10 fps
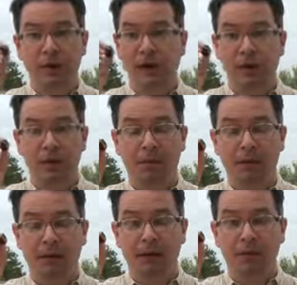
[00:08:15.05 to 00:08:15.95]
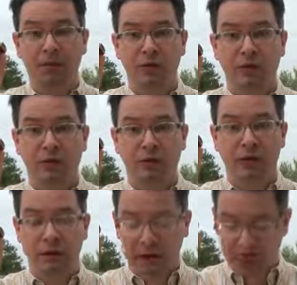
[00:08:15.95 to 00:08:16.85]
gone up many times over
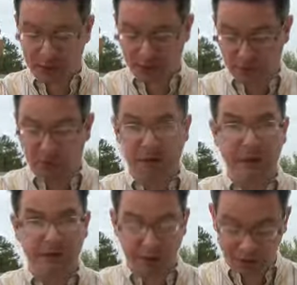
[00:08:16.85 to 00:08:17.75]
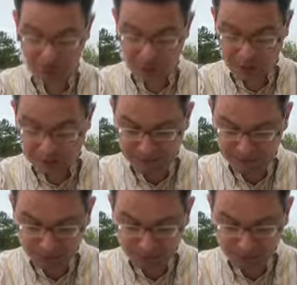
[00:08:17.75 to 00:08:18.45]
the last 5 years or something.